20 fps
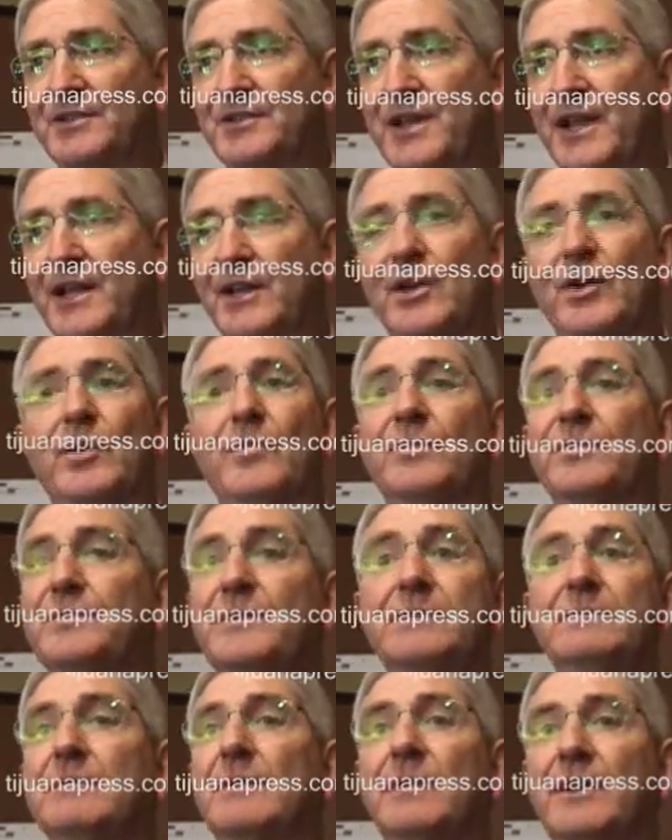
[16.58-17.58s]
taken
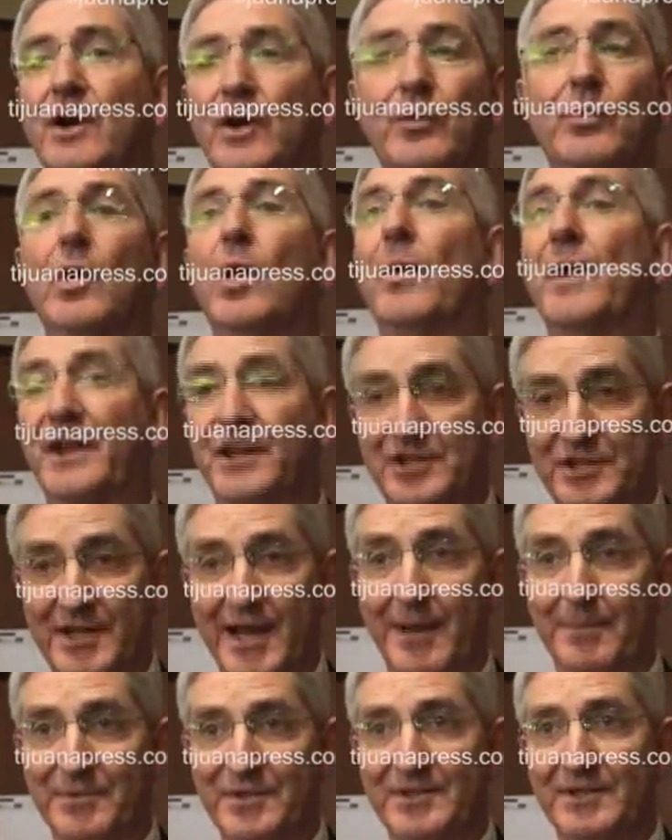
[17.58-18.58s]
heroic
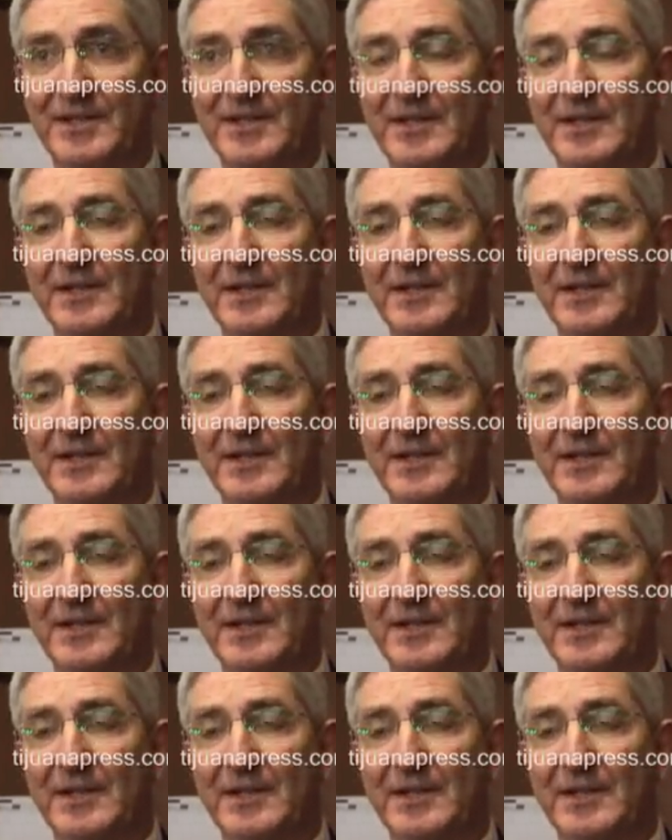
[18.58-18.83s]
steps